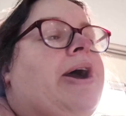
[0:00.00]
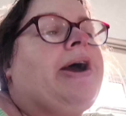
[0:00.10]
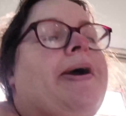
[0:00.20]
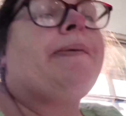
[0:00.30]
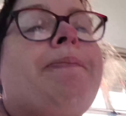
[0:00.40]

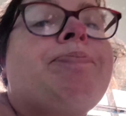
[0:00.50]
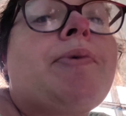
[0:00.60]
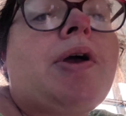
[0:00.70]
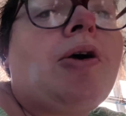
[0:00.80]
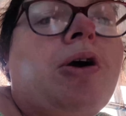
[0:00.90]
um,
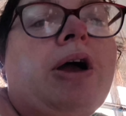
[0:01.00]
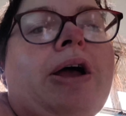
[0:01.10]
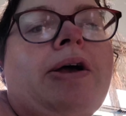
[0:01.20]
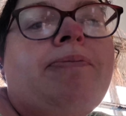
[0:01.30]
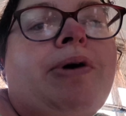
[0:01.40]

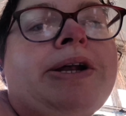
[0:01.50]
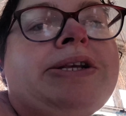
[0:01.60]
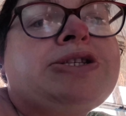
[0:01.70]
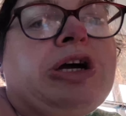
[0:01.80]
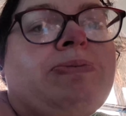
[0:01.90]
mine
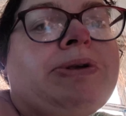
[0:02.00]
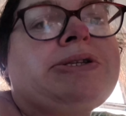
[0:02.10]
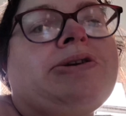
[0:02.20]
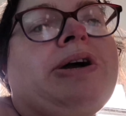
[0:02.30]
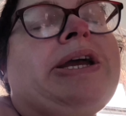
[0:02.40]
and
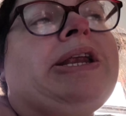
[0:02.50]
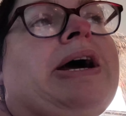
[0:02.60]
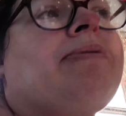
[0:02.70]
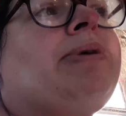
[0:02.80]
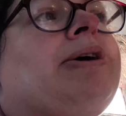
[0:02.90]
Simon's not in
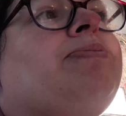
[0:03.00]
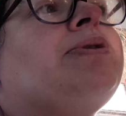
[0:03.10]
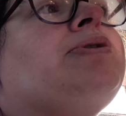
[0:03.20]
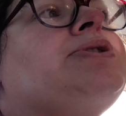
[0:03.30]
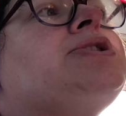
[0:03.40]
our meal
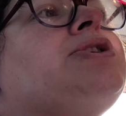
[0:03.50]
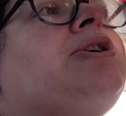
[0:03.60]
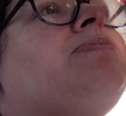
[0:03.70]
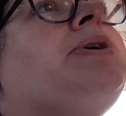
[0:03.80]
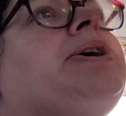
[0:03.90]
because
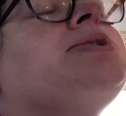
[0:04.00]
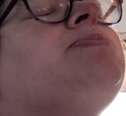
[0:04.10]
Simon has